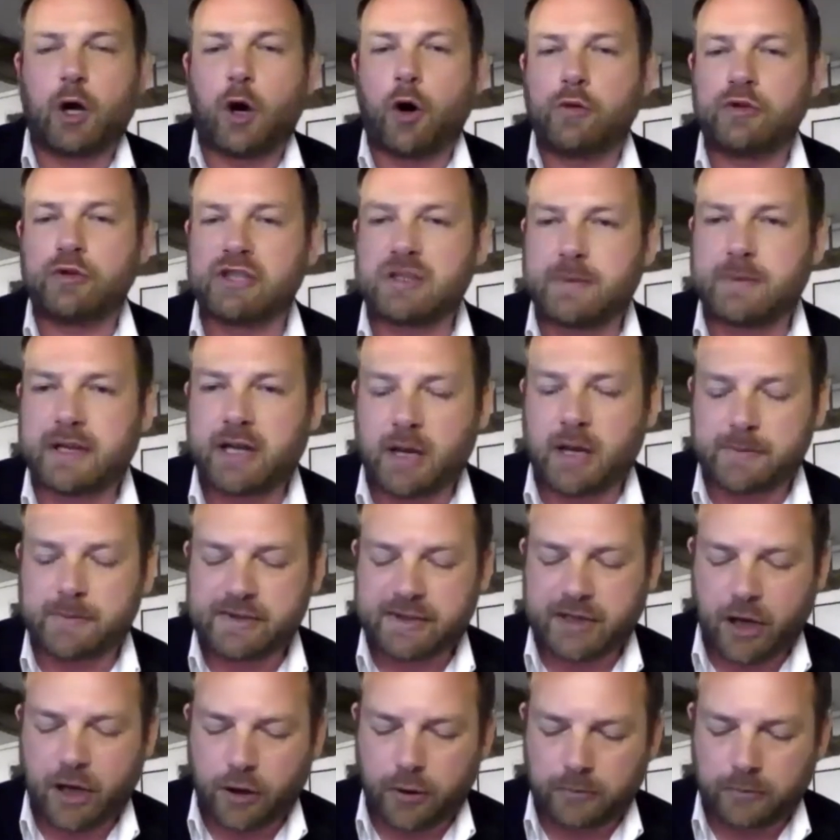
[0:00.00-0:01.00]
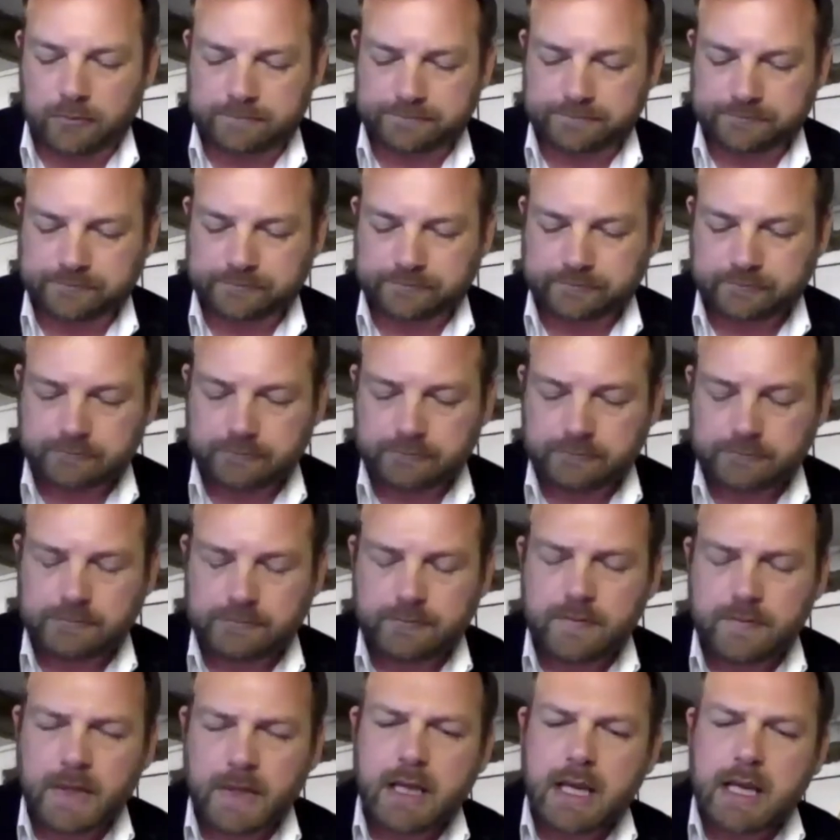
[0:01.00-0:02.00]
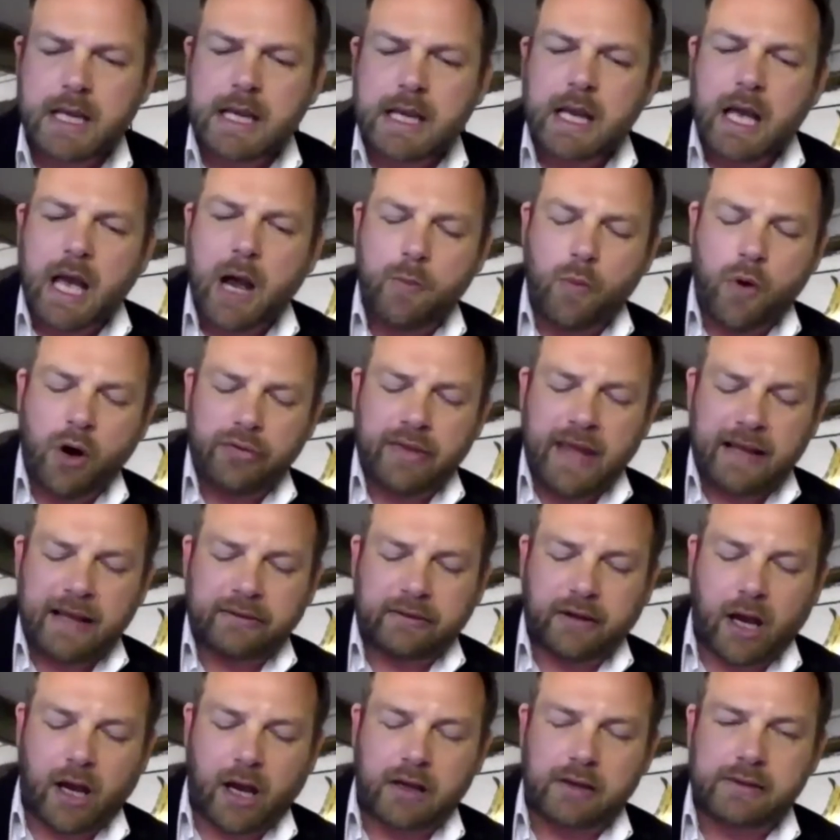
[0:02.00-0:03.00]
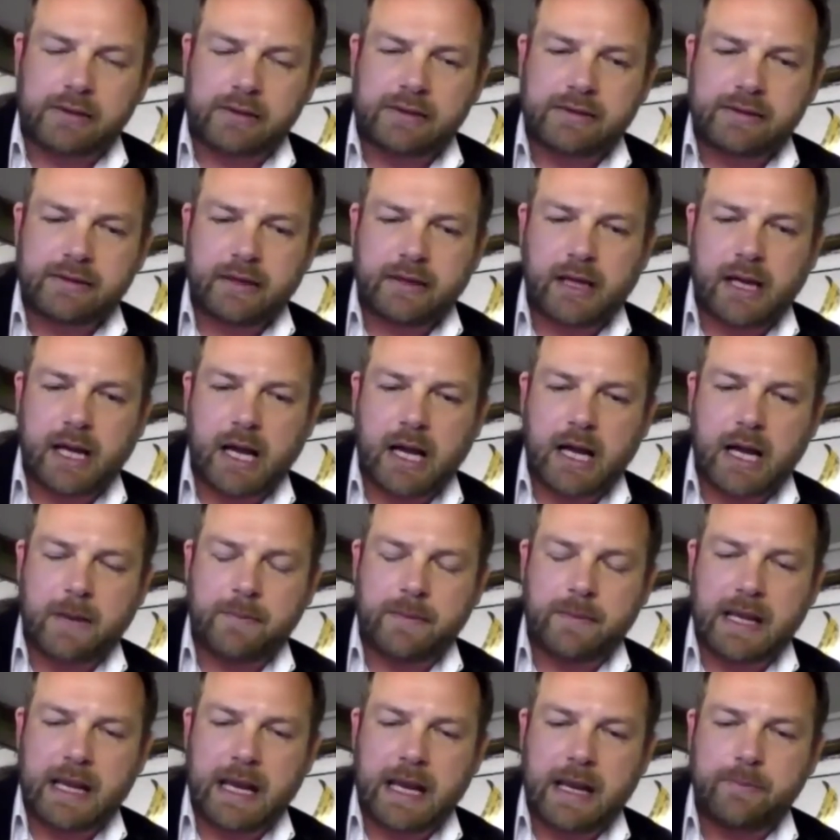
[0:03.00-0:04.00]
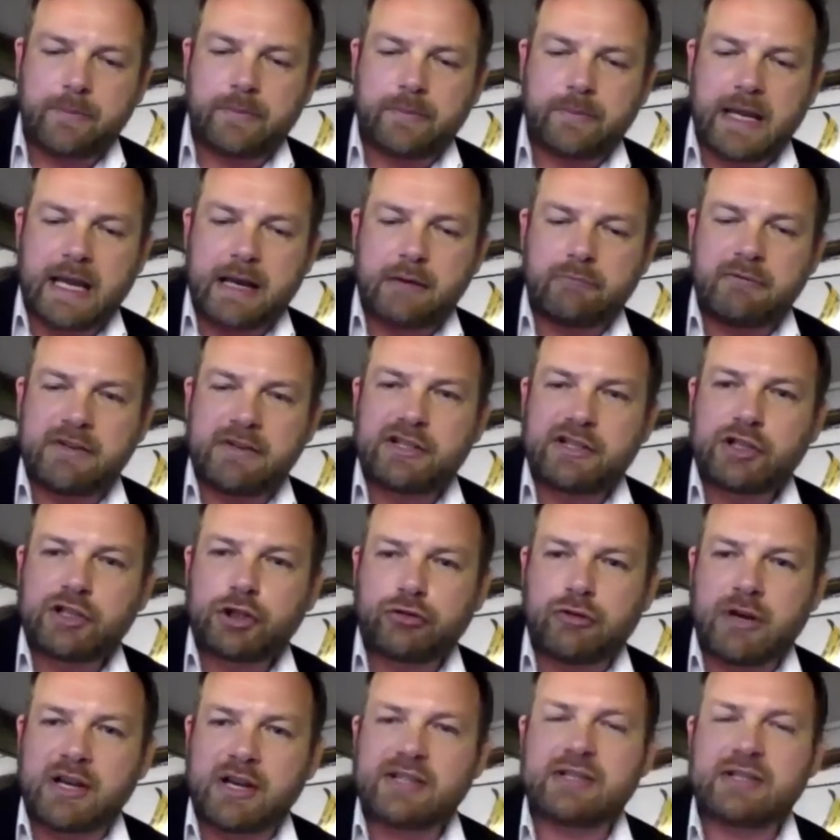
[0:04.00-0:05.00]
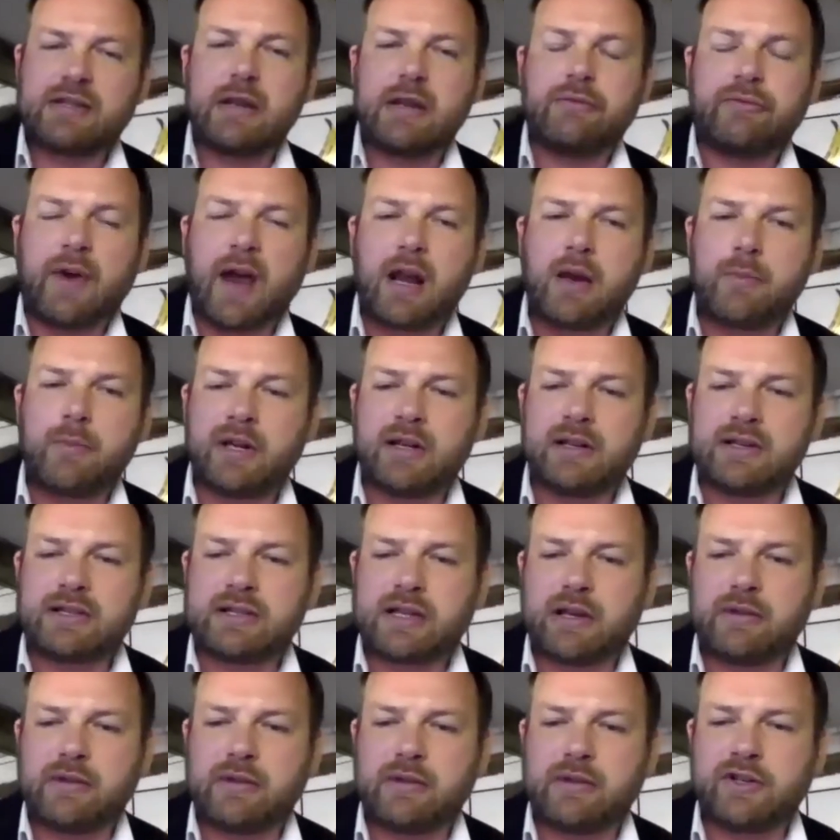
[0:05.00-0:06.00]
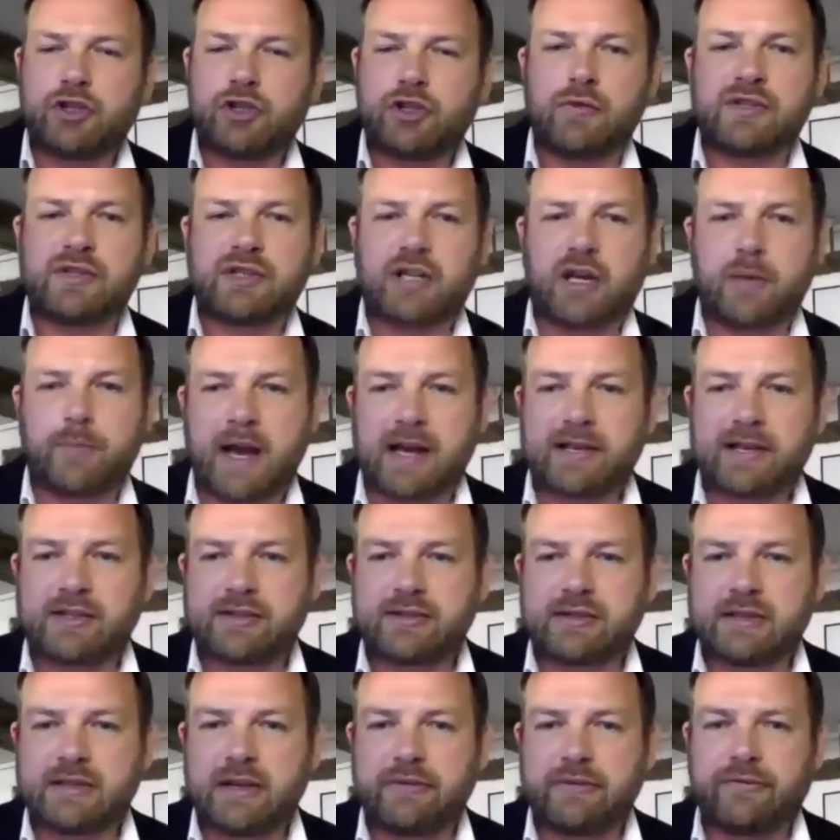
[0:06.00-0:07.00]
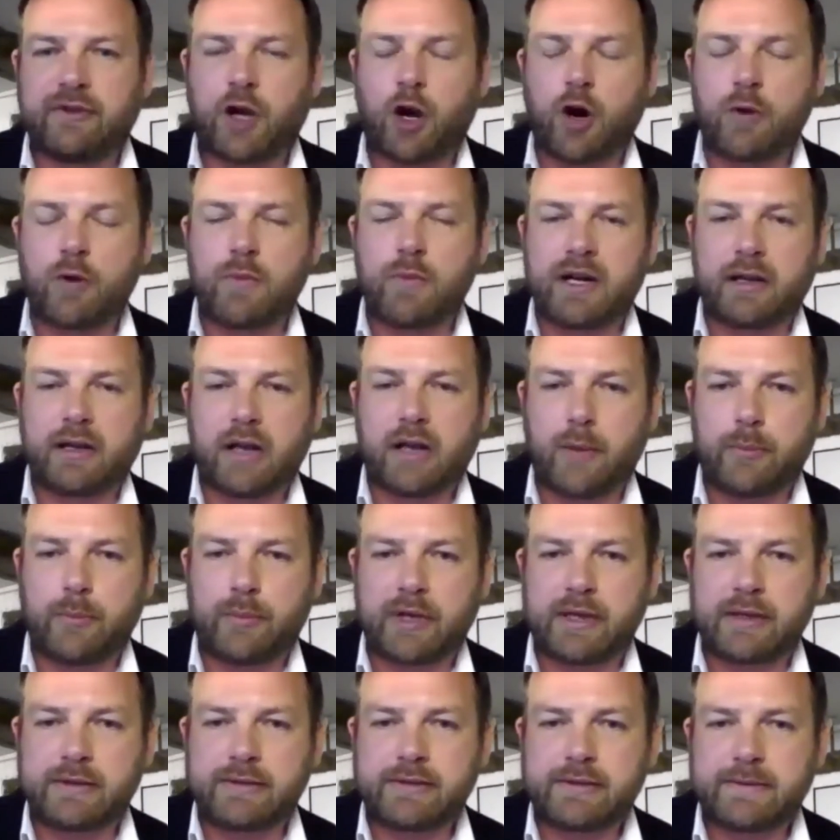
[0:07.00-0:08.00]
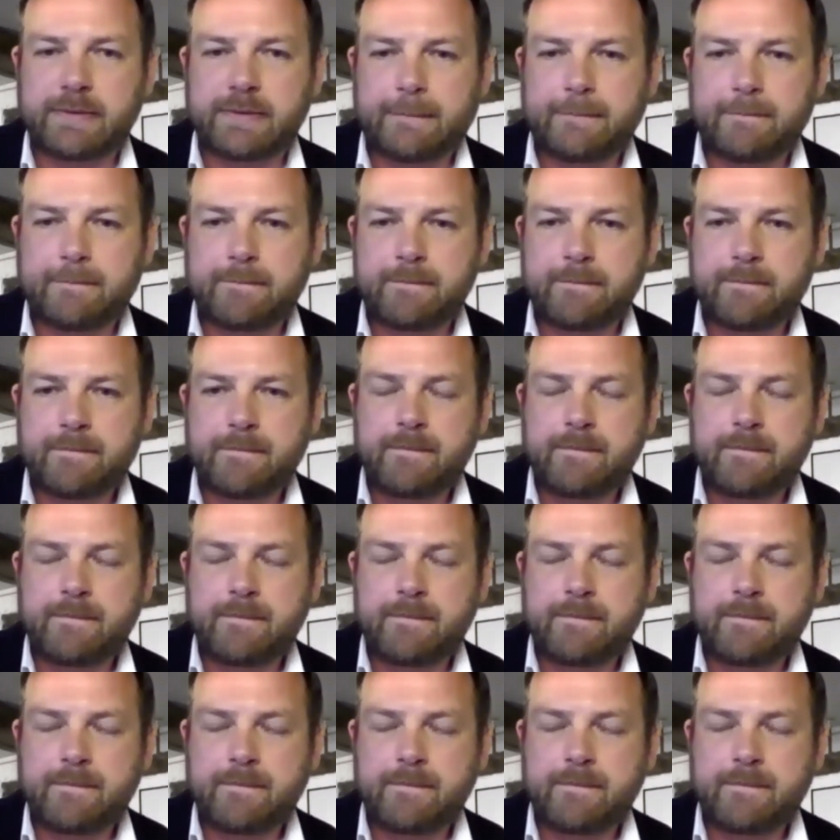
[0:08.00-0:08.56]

coal just becomes coal. And what that does, it restricts the availability of insurance capacity for coal mining companies.